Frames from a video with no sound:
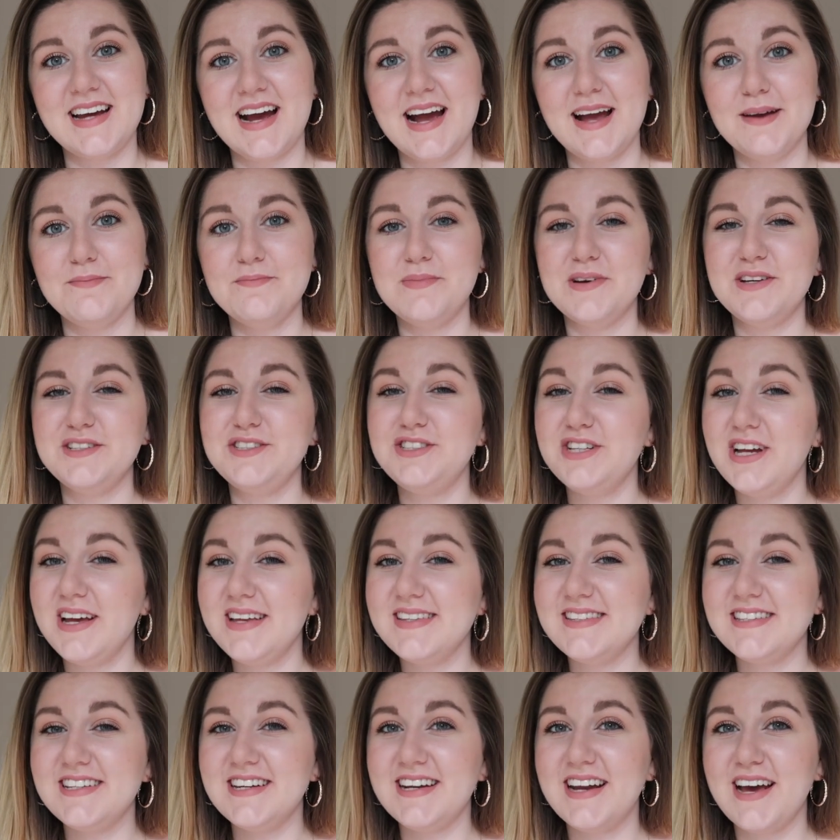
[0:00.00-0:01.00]
time, but
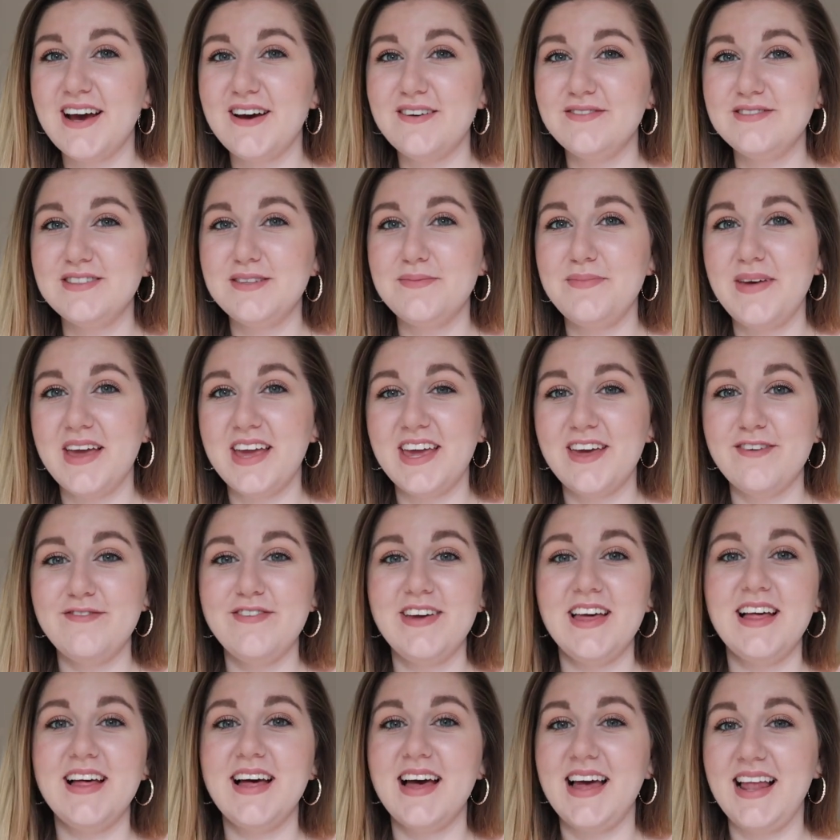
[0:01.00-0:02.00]
just enough to make it
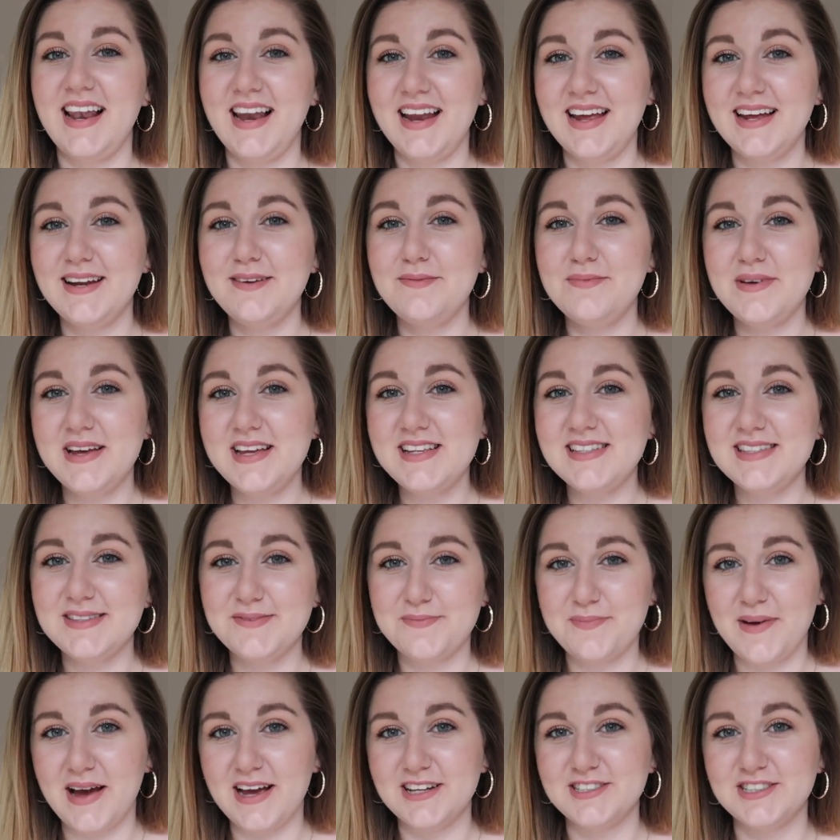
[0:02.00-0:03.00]
feel a little bit
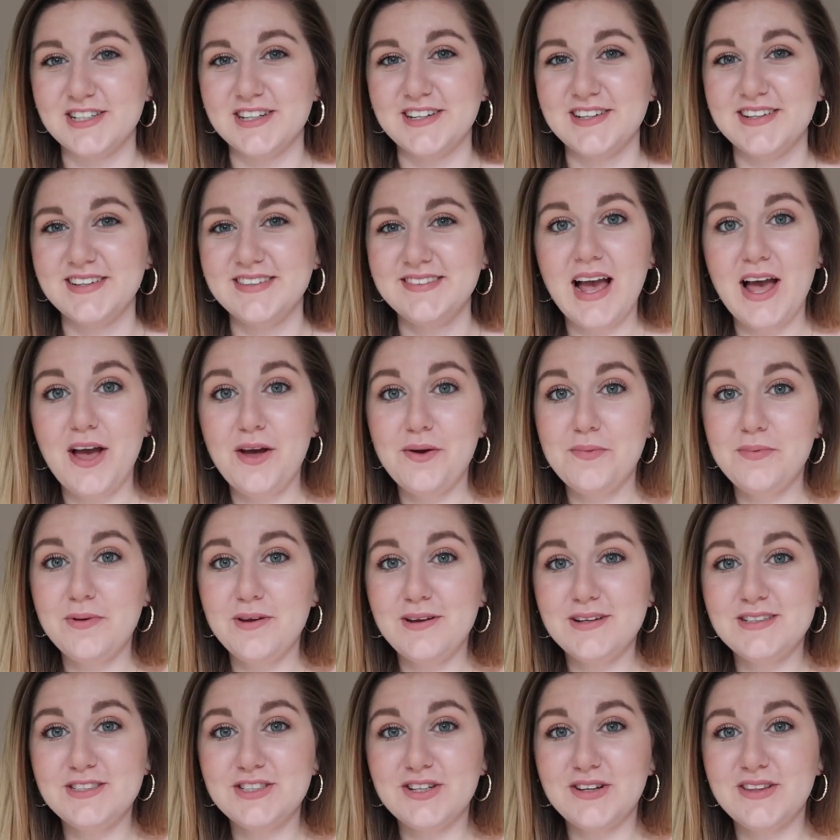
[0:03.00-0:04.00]
special. I hope
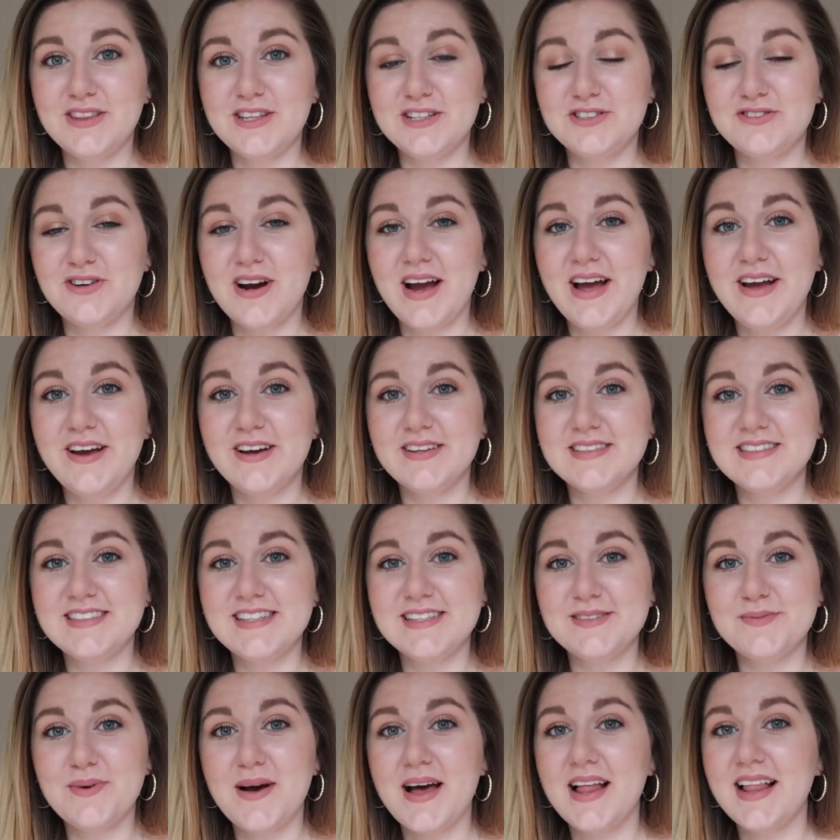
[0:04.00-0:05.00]
you enjoyed the
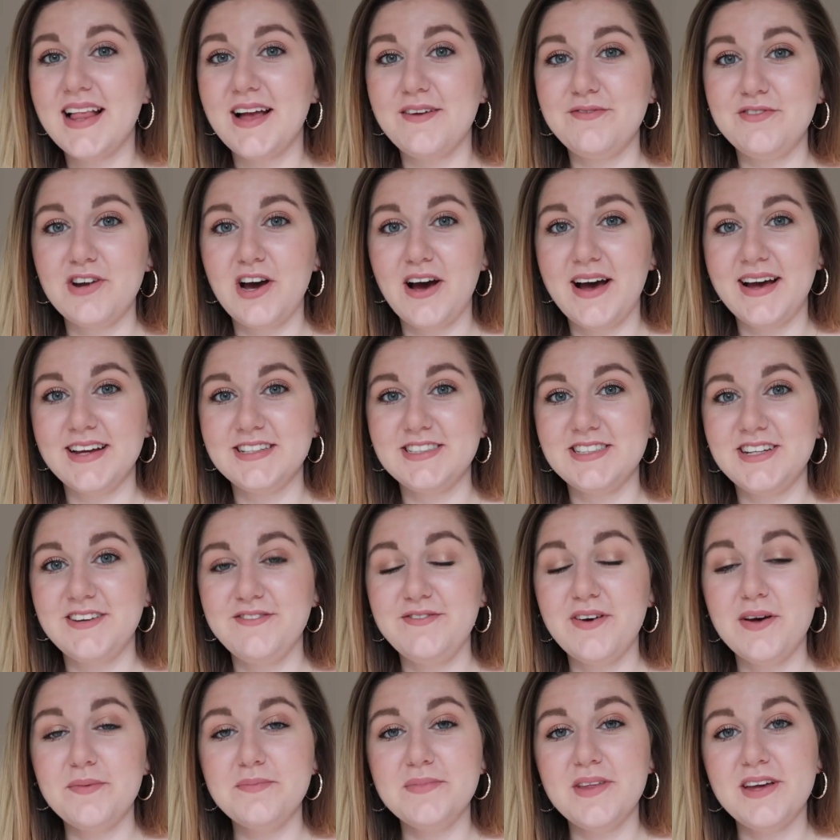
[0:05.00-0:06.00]
try-ons as well. I've not
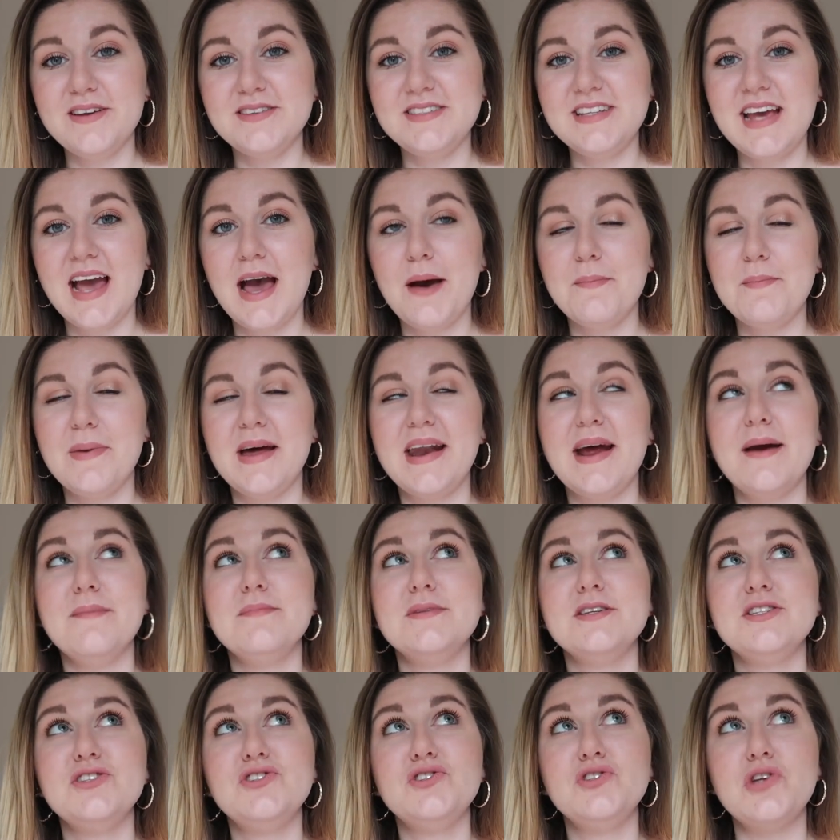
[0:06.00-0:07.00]
actually filmed those yet, but
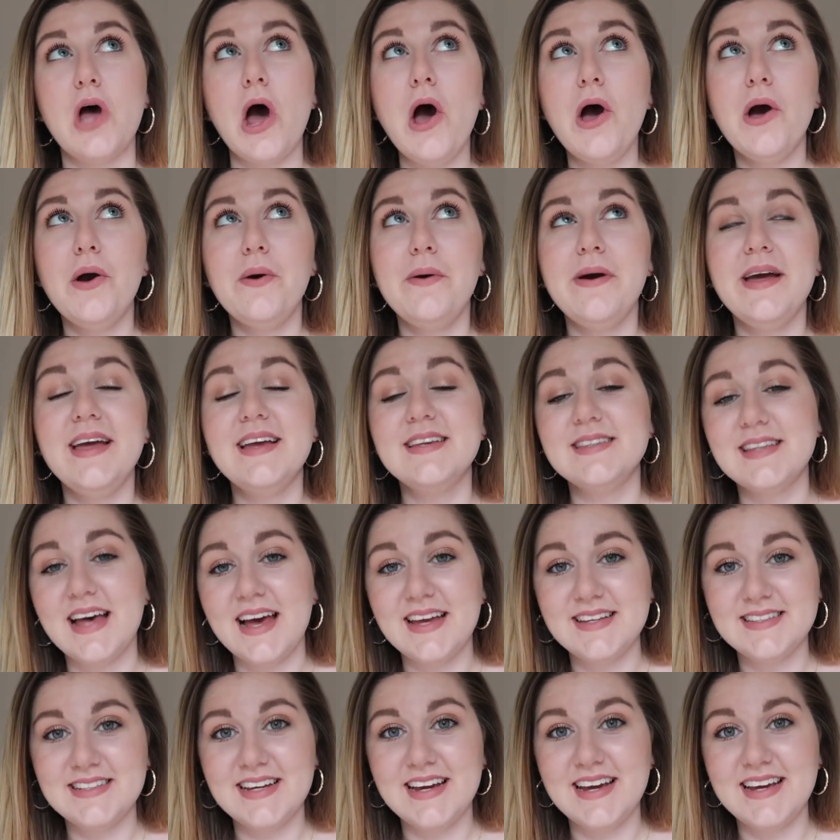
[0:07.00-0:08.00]
I'm so
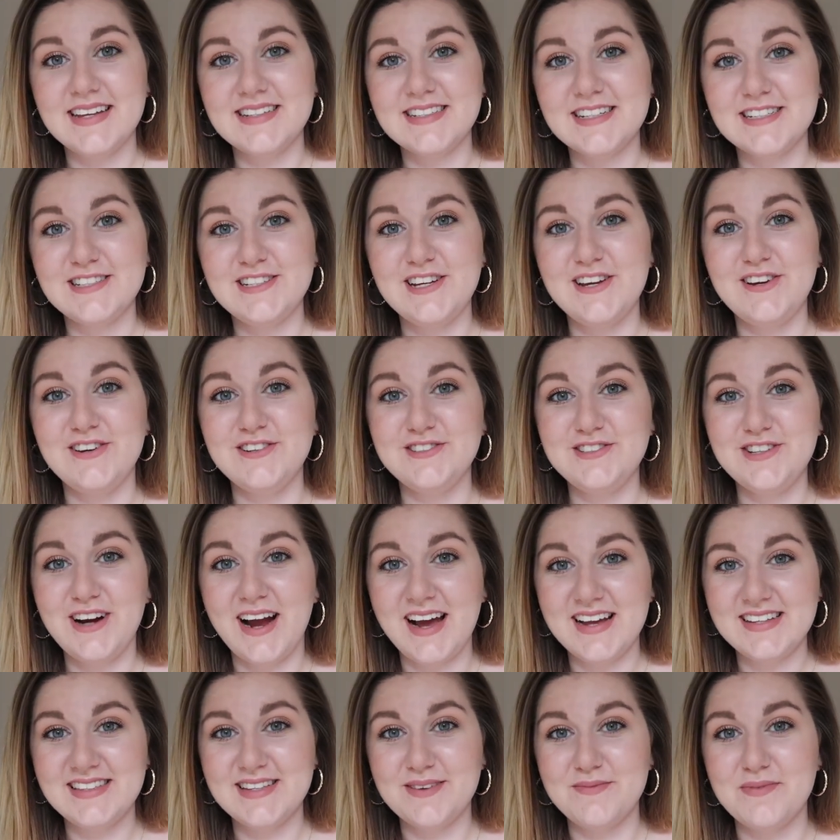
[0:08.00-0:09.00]
excited to
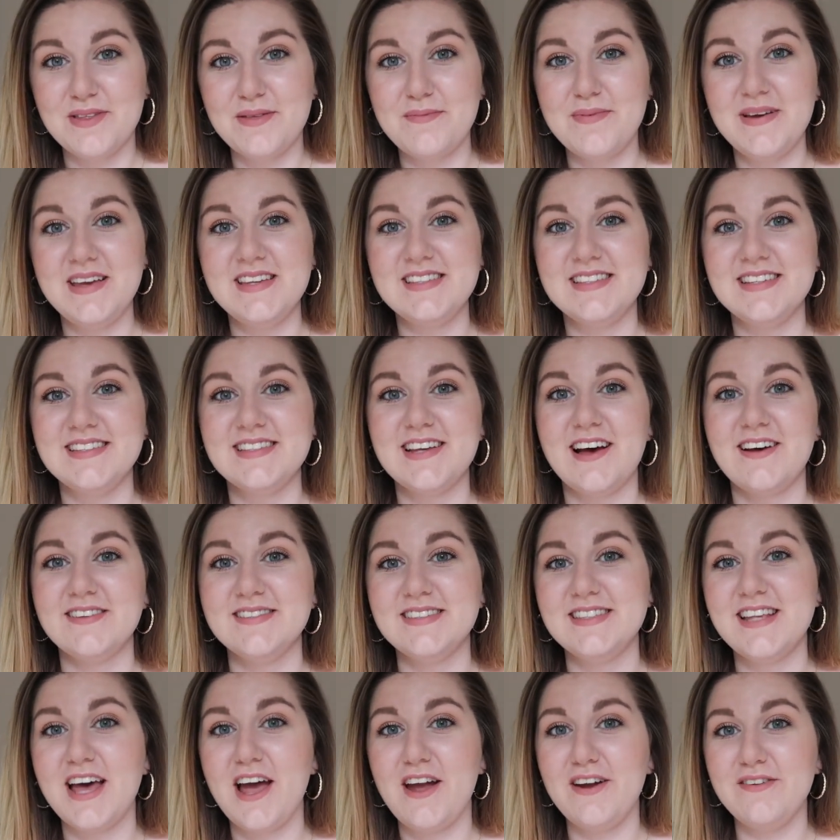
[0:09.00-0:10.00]
try some of the pieces
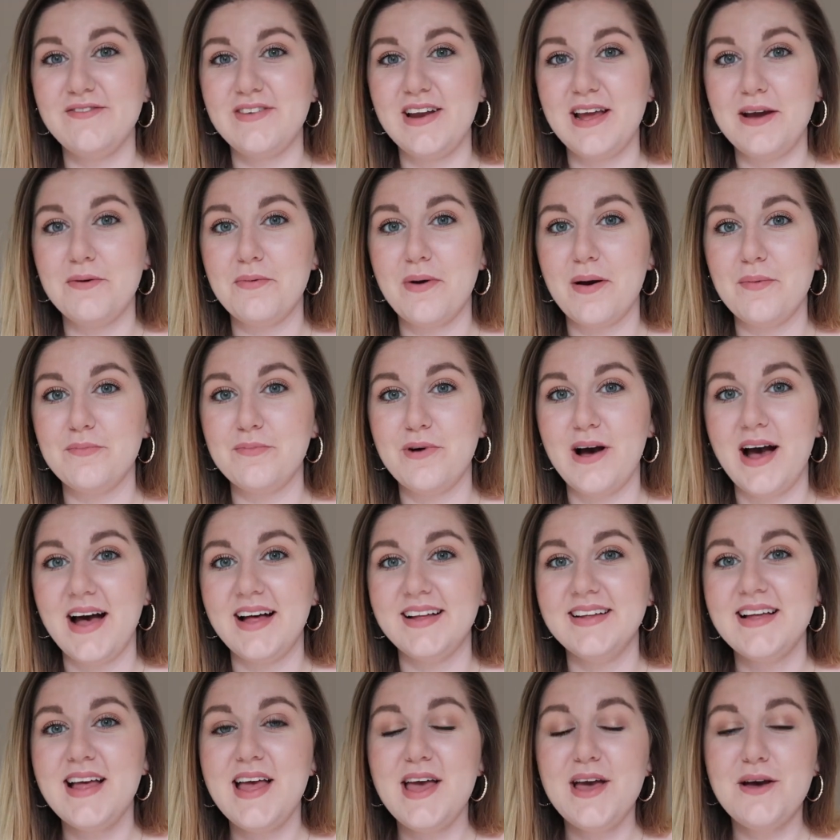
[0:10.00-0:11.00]
on, so hopefully it went
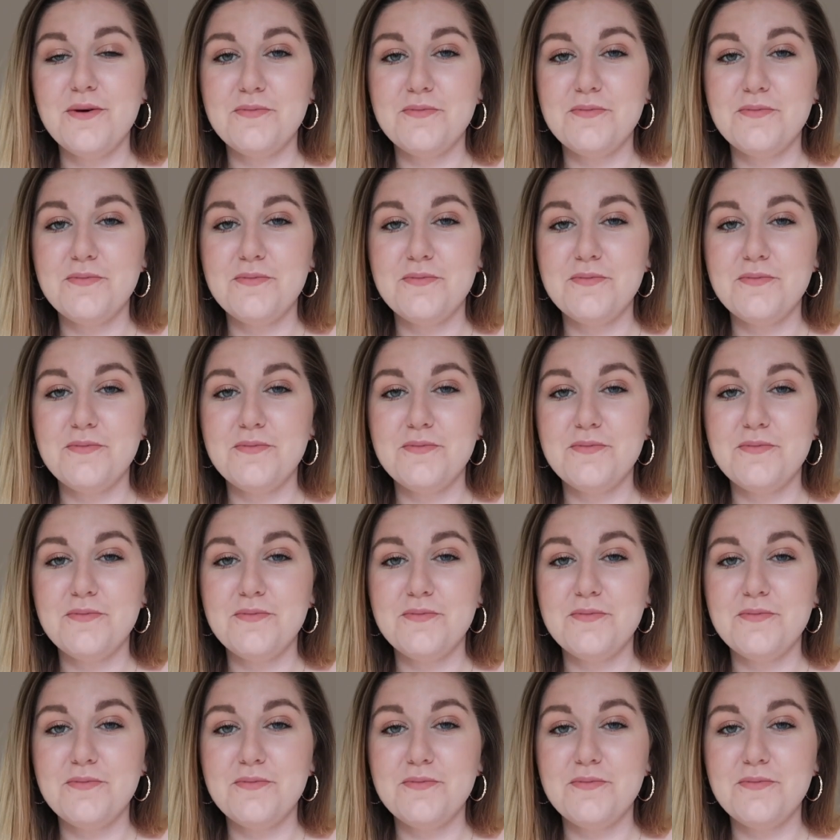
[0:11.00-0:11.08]
well.